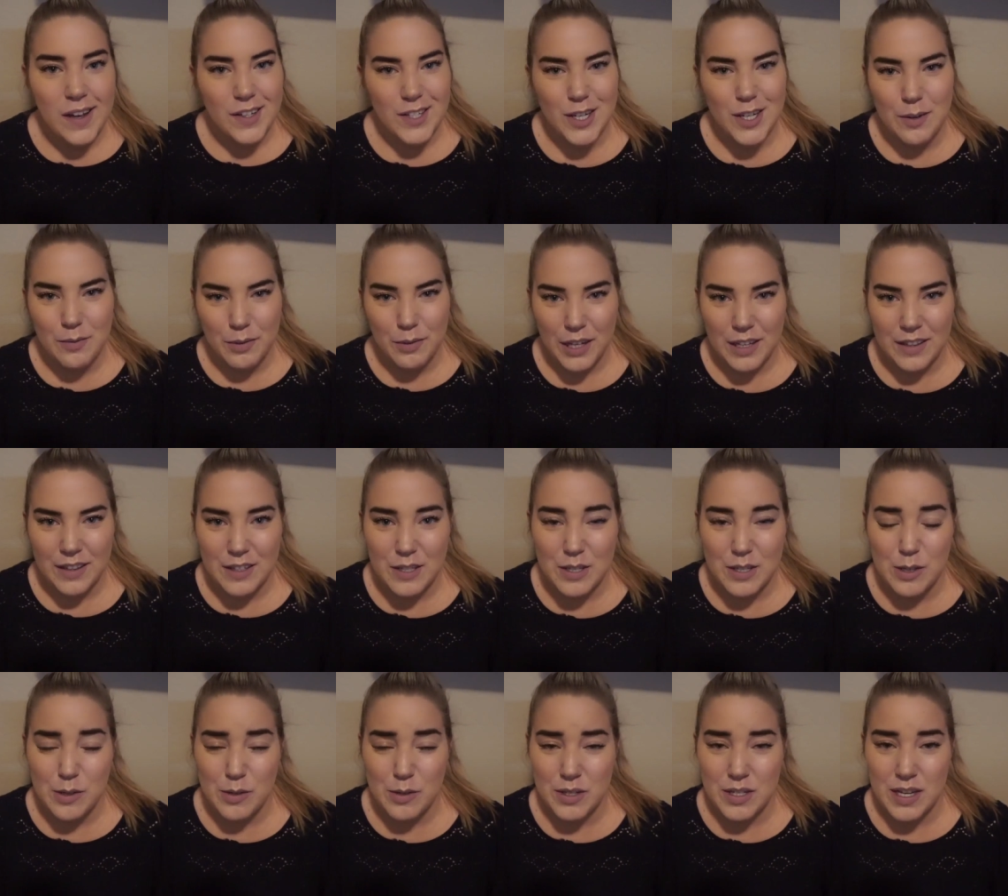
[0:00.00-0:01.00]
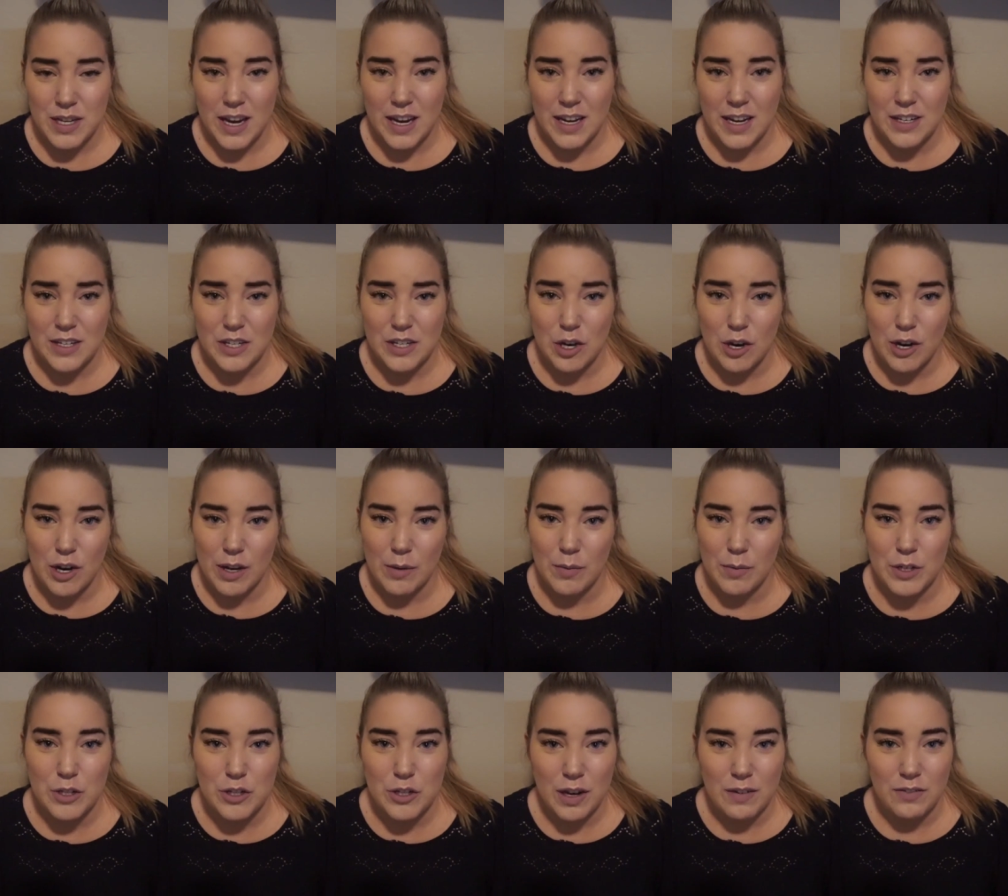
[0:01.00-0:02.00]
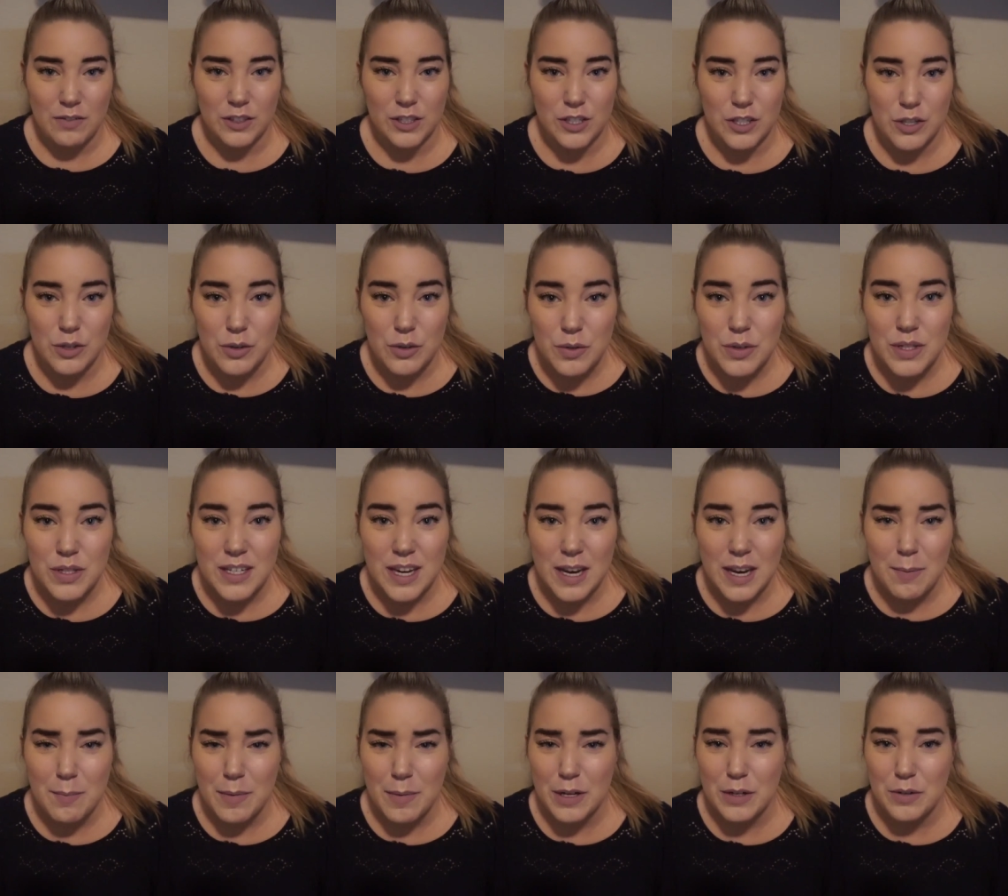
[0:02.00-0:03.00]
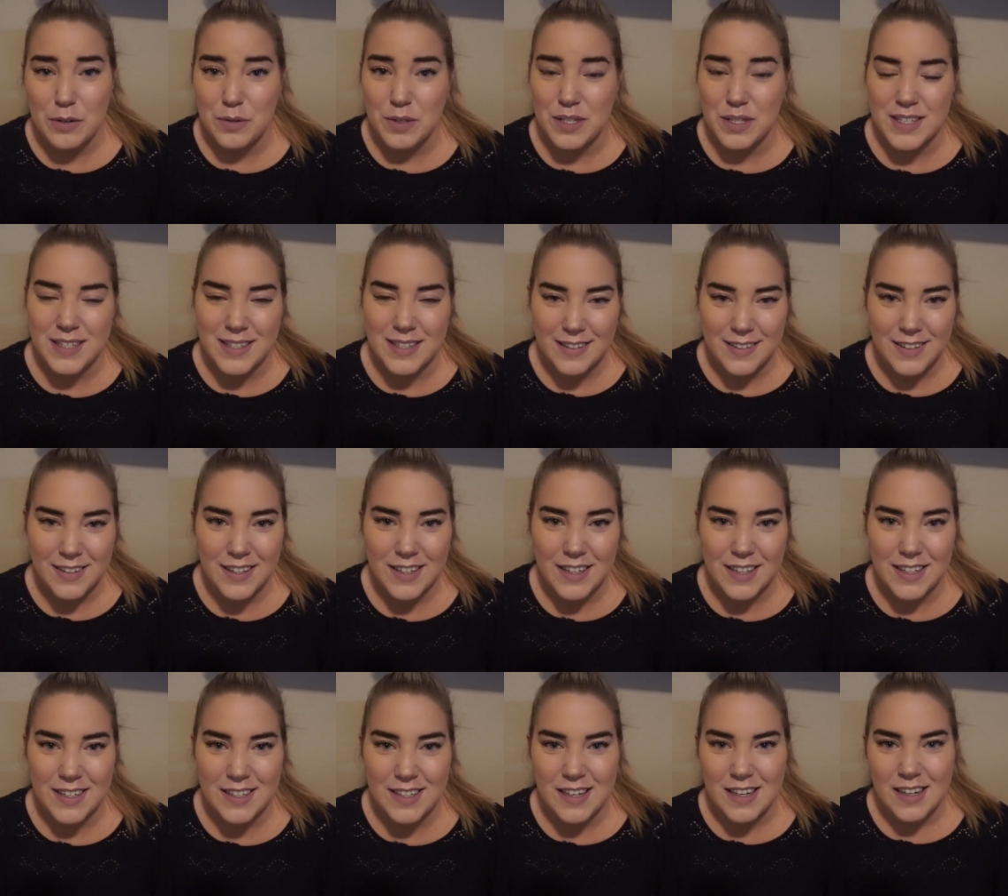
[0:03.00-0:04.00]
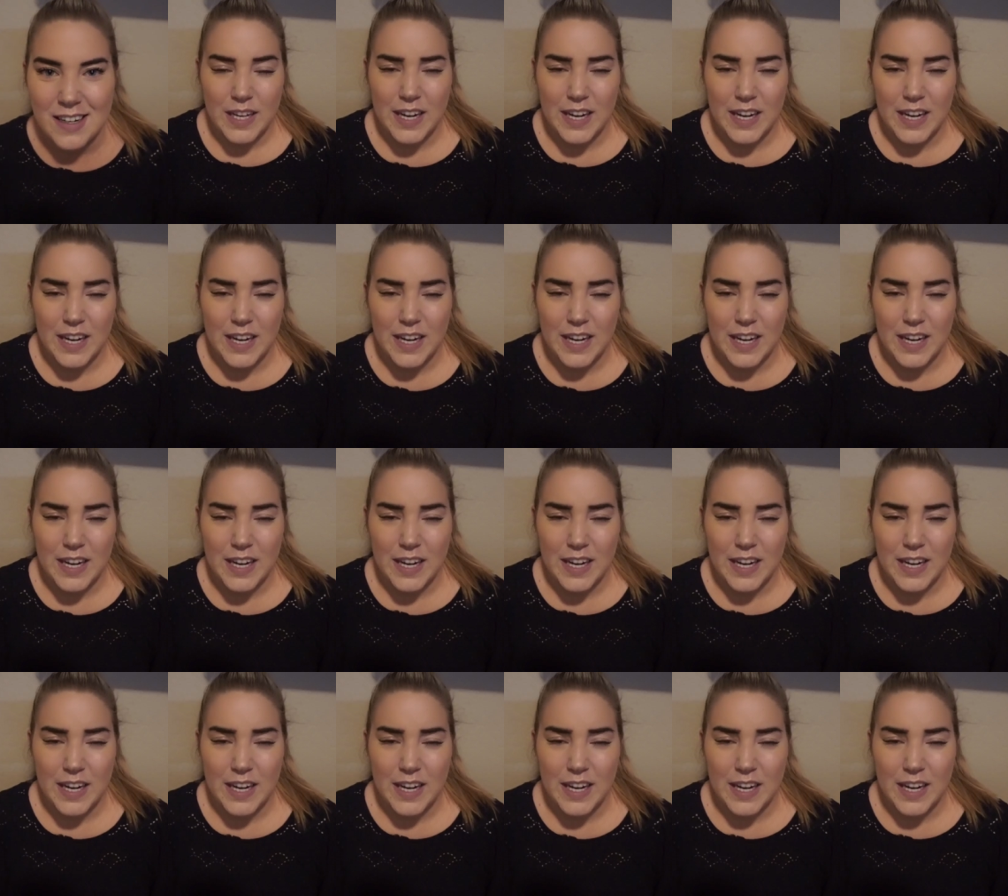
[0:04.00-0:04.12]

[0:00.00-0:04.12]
Don't forget this Tuesday is starting with Travel Tuesday, my new series.